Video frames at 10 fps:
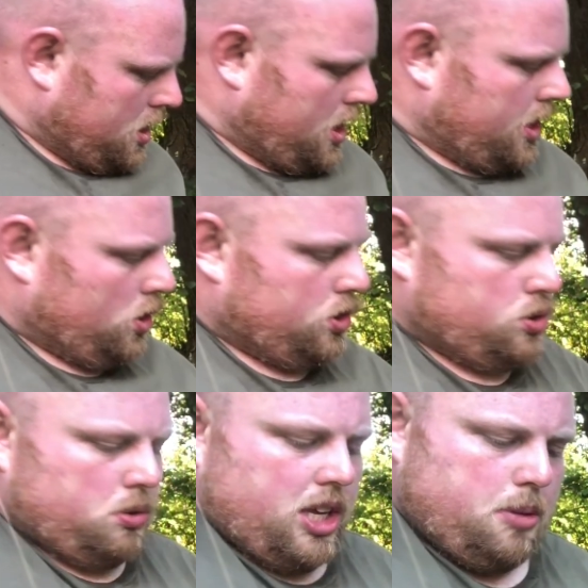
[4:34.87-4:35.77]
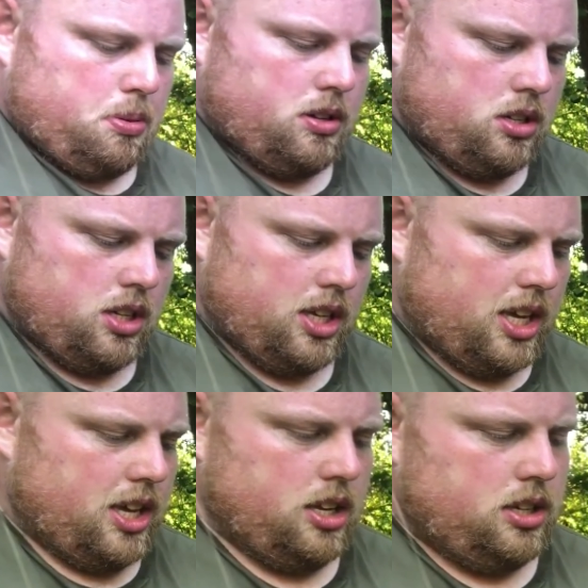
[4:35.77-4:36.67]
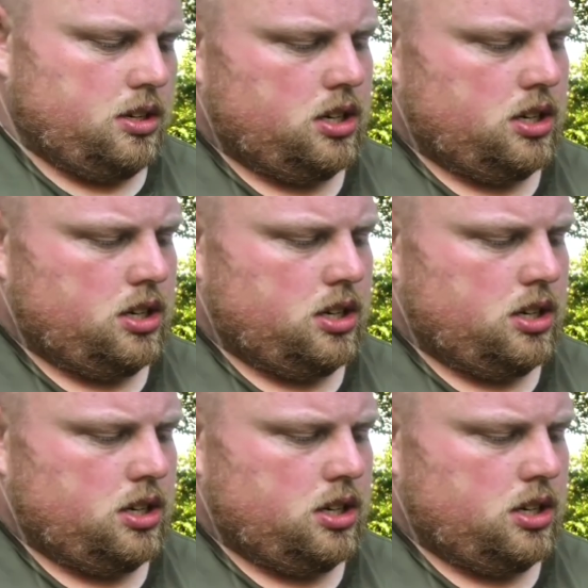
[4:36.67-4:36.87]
I also keep a